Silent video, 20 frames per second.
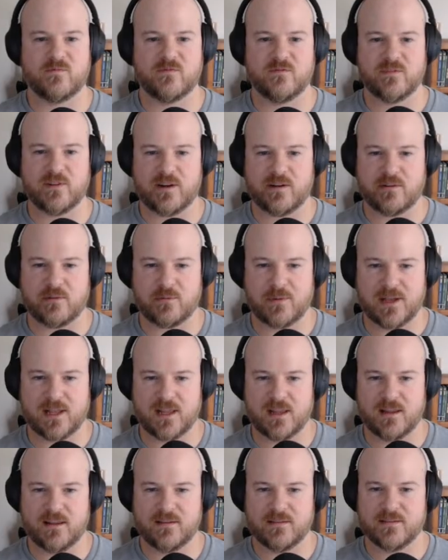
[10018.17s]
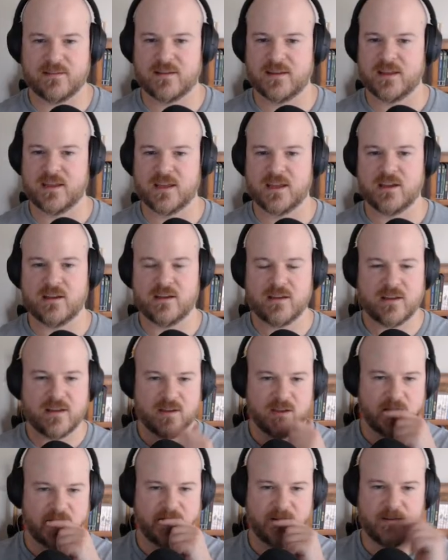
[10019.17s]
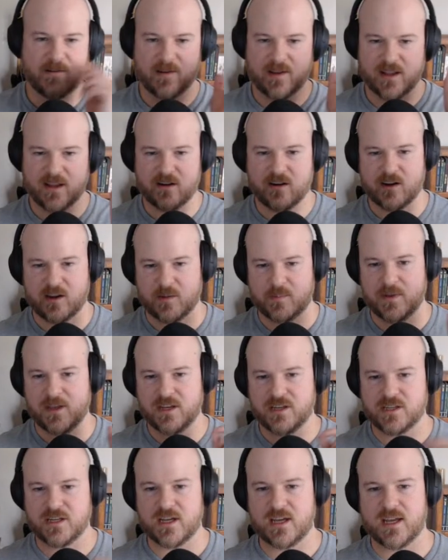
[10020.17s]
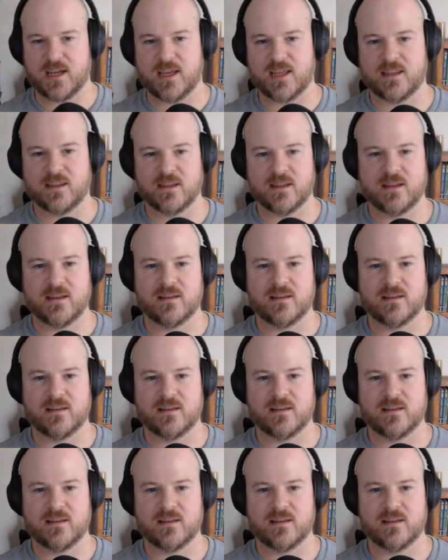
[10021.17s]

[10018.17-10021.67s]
Very well. Alright, we got our occupation.